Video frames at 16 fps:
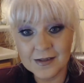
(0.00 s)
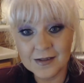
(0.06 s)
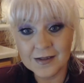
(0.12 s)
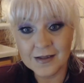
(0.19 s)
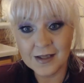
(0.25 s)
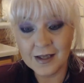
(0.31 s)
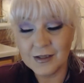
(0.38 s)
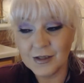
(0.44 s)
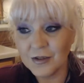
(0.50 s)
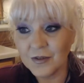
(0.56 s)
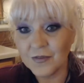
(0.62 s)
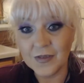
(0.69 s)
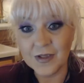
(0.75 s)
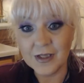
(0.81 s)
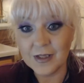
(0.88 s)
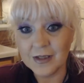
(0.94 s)
and your
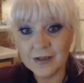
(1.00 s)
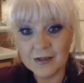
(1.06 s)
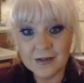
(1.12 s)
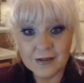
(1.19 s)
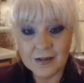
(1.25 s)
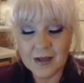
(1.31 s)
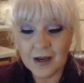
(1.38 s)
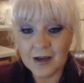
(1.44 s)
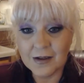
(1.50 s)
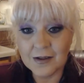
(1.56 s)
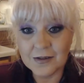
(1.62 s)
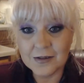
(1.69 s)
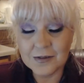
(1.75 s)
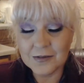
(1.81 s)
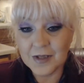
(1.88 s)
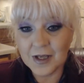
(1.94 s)
feet are
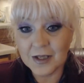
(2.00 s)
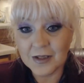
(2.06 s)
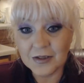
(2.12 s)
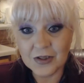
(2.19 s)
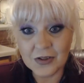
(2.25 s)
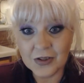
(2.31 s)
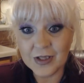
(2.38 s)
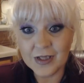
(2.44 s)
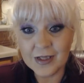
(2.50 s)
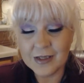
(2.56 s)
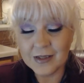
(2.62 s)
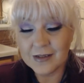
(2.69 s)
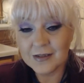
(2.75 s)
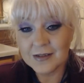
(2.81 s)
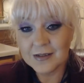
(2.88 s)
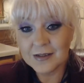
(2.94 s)
not dirty,
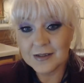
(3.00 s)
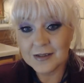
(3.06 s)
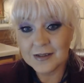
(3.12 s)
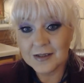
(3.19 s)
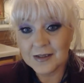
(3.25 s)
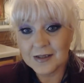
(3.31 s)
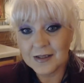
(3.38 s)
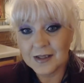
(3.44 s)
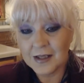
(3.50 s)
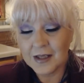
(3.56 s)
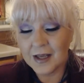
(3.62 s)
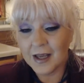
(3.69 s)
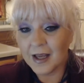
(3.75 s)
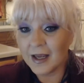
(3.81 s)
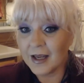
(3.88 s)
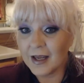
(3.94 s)

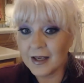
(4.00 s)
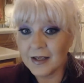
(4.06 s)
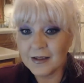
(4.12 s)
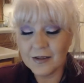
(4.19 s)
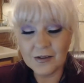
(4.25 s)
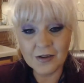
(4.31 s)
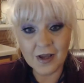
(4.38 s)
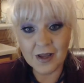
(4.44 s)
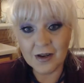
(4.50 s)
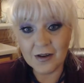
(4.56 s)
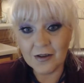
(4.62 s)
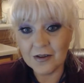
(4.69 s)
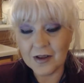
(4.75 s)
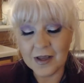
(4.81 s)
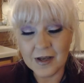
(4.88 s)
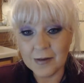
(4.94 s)
and they're not all
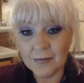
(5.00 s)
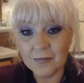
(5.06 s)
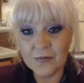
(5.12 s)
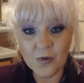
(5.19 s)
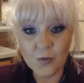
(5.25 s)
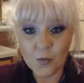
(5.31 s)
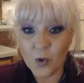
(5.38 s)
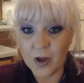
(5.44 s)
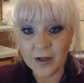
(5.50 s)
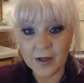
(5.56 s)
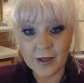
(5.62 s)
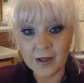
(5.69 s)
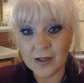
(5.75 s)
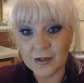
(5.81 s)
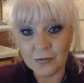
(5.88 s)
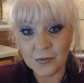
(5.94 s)
cut up from walking
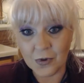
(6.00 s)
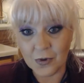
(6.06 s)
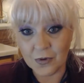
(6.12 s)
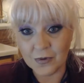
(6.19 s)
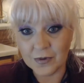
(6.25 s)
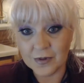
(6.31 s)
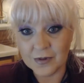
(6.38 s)
on the road.